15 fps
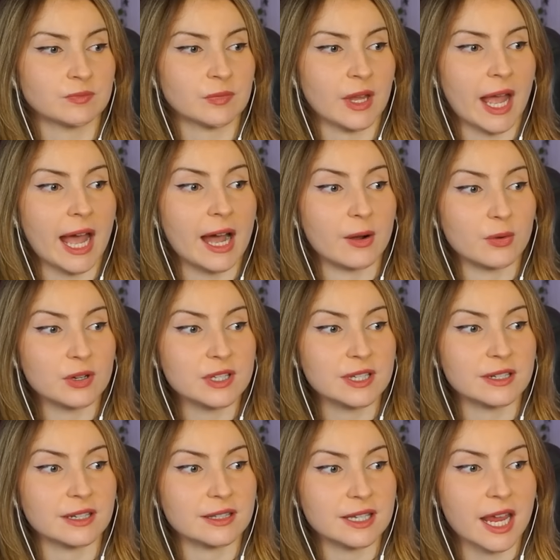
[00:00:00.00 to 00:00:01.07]
Howard's
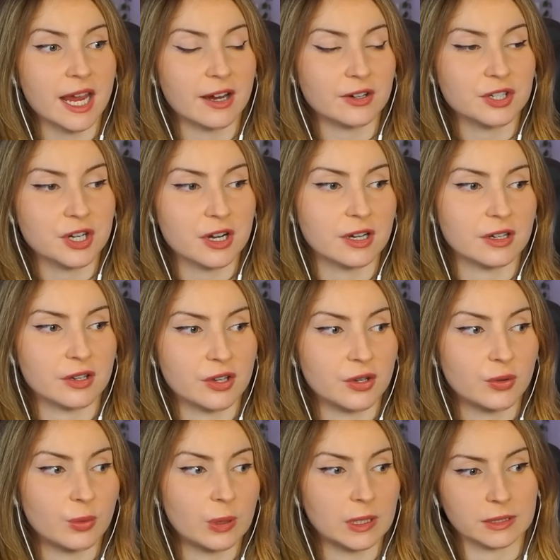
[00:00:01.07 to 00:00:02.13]
gonna tear Chuck a new
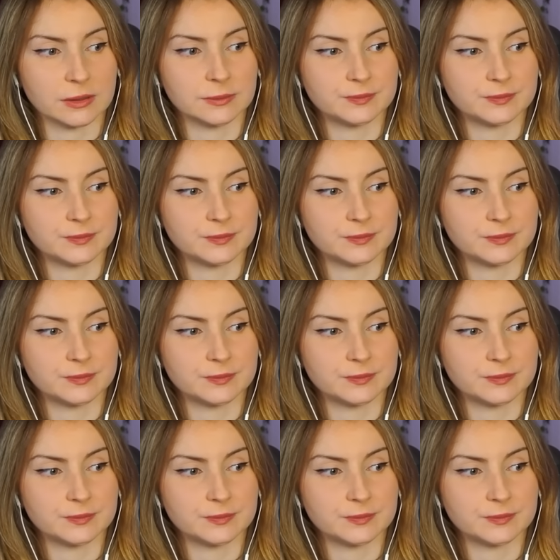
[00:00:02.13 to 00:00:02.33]
one.